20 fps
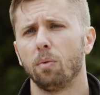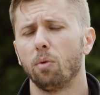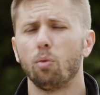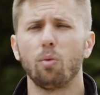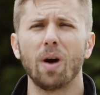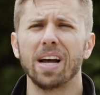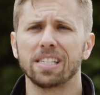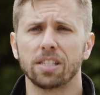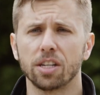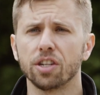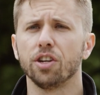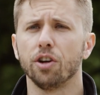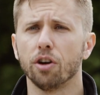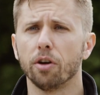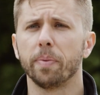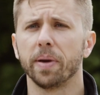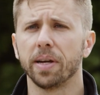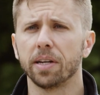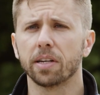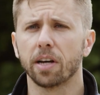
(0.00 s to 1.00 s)
Western
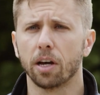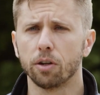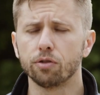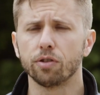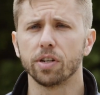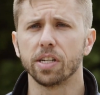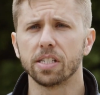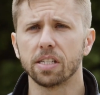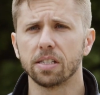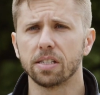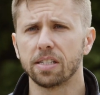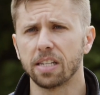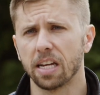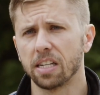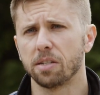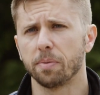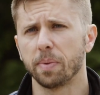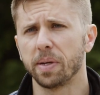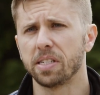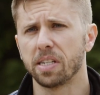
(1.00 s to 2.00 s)
European countries
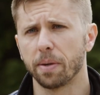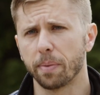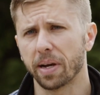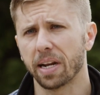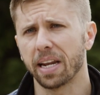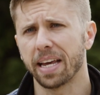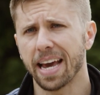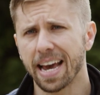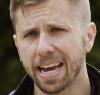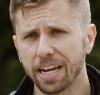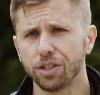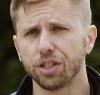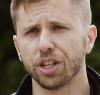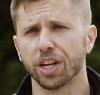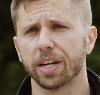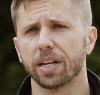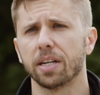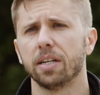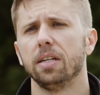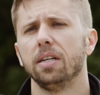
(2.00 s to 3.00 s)
tend to be typically
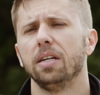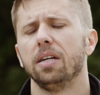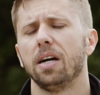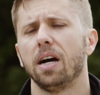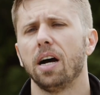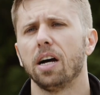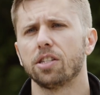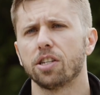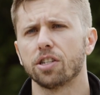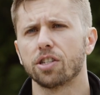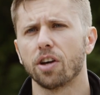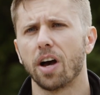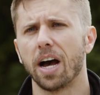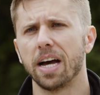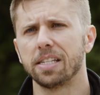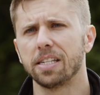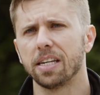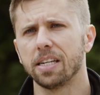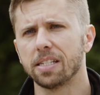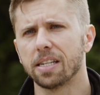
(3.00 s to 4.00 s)
ageing
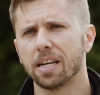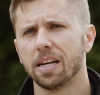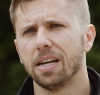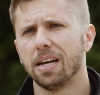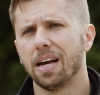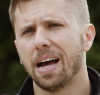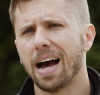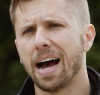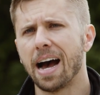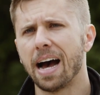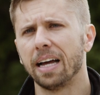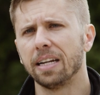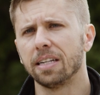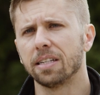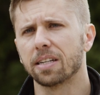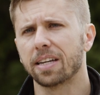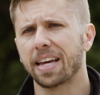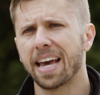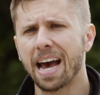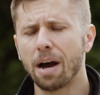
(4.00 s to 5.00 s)
societies,
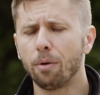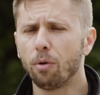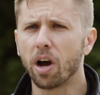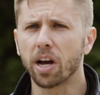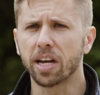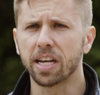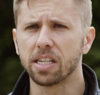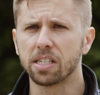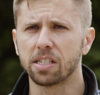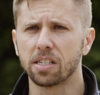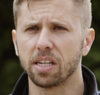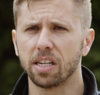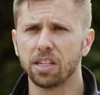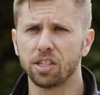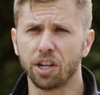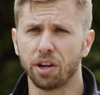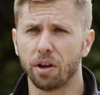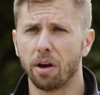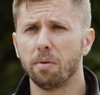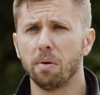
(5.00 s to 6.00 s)
and care work is
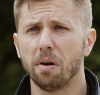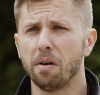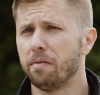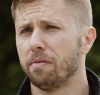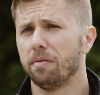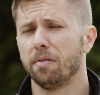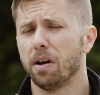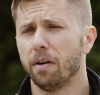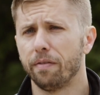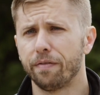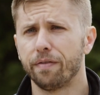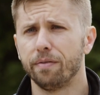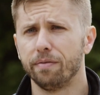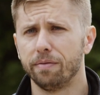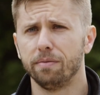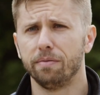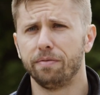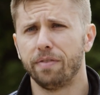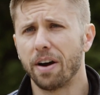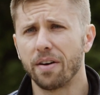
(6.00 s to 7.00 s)
you know, a
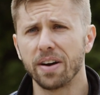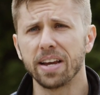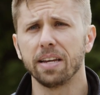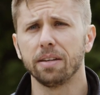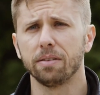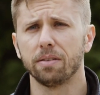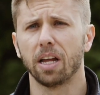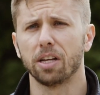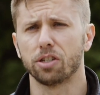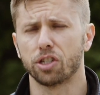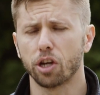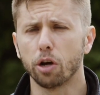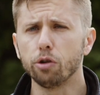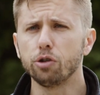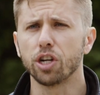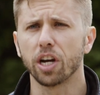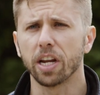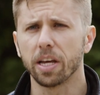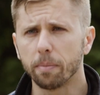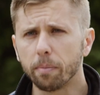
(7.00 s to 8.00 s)
very
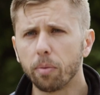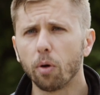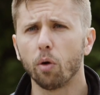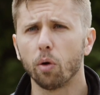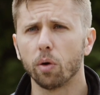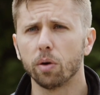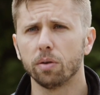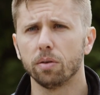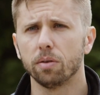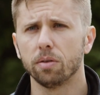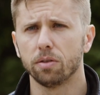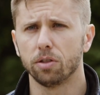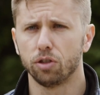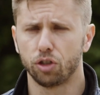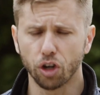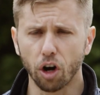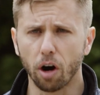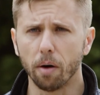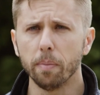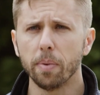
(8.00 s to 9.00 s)
socially important
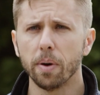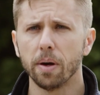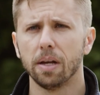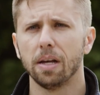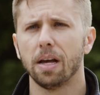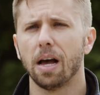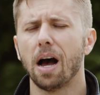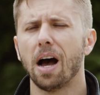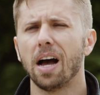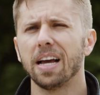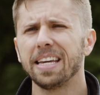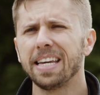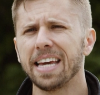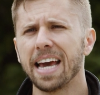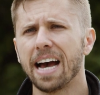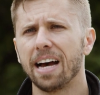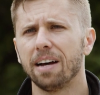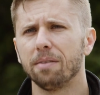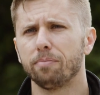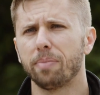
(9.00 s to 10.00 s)
job.
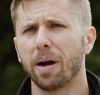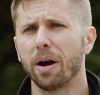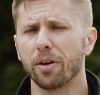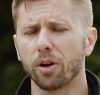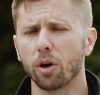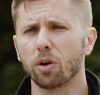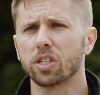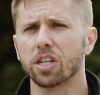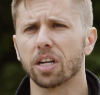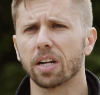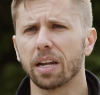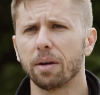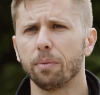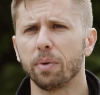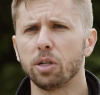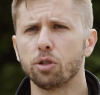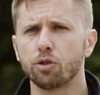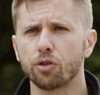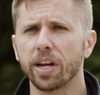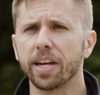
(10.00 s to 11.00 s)
Yet, paradoxically,
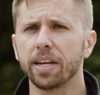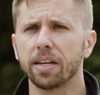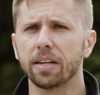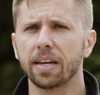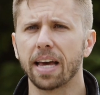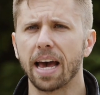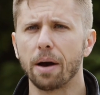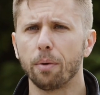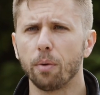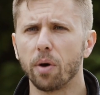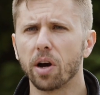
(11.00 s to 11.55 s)
we treat care